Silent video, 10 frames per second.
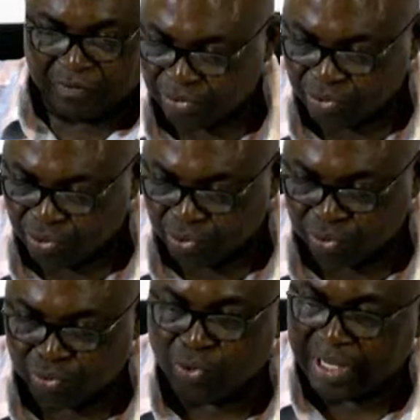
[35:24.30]
do you
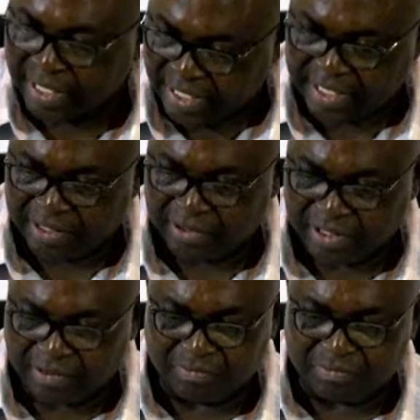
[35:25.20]
do again
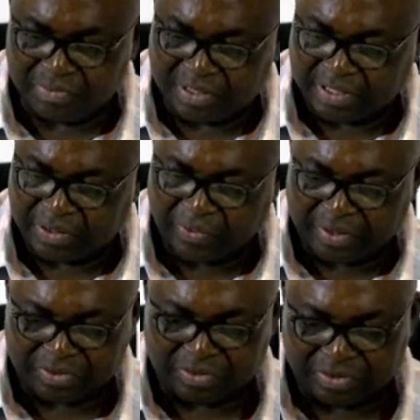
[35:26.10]
another
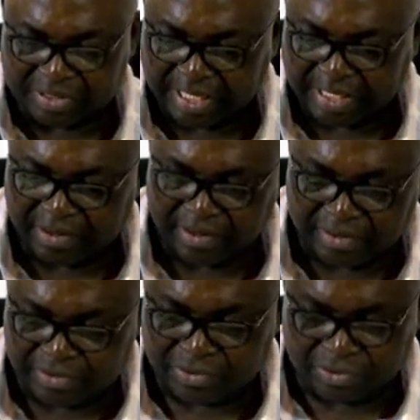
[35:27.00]
request to check or
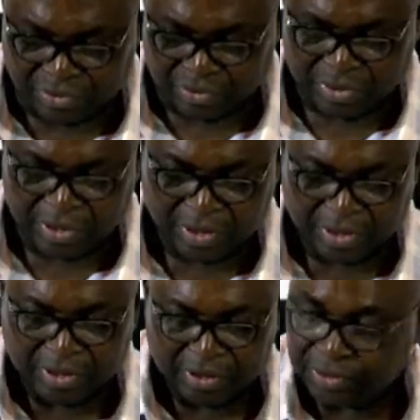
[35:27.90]
to
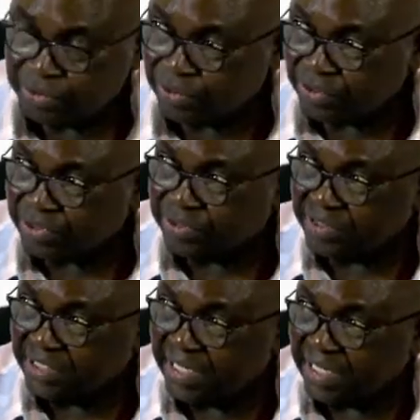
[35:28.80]

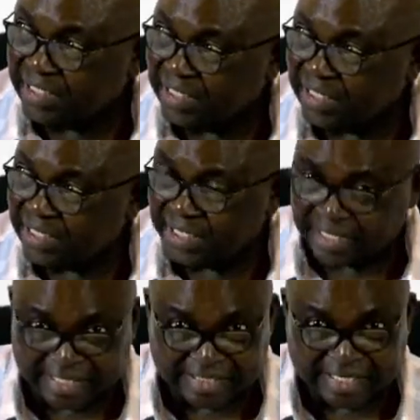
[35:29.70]
see that
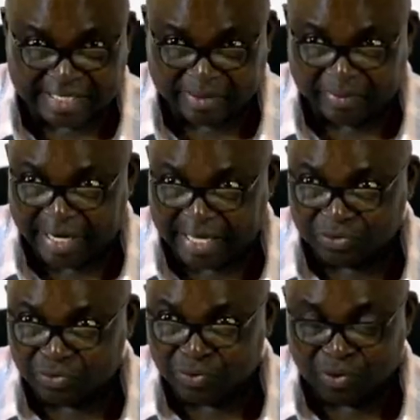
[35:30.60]
letters are
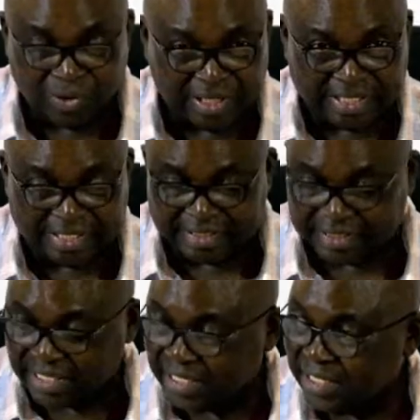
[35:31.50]
replied to or letters
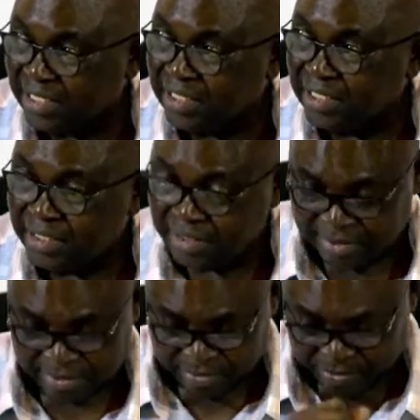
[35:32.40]
are
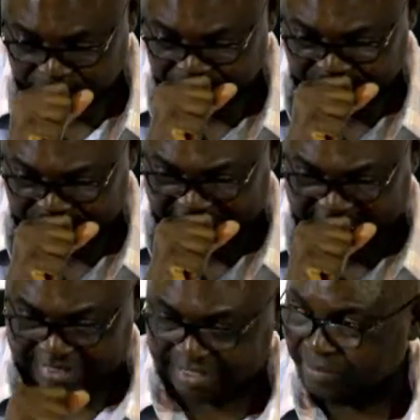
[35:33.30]

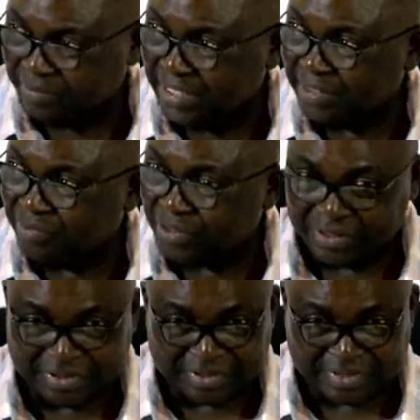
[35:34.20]
accepted?
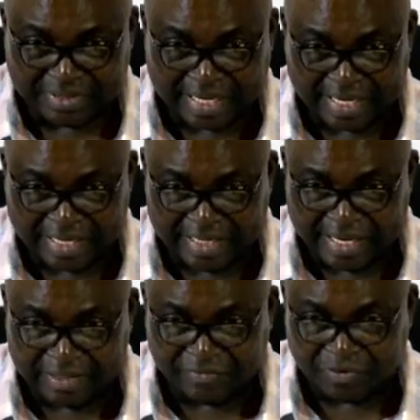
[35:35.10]
Because I
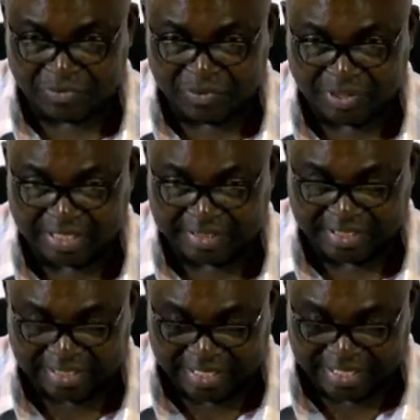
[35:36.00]
learned from you
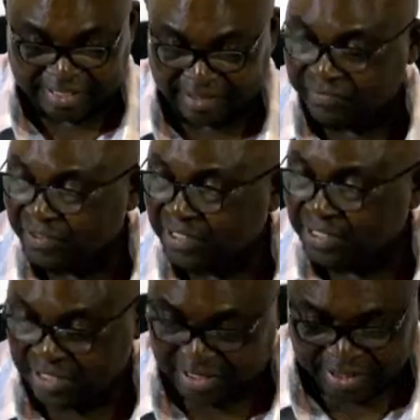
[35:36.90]
yesterday that even
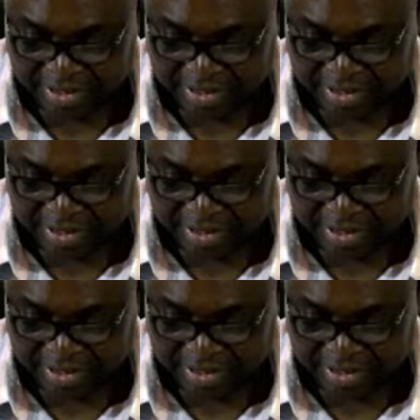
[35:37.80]
the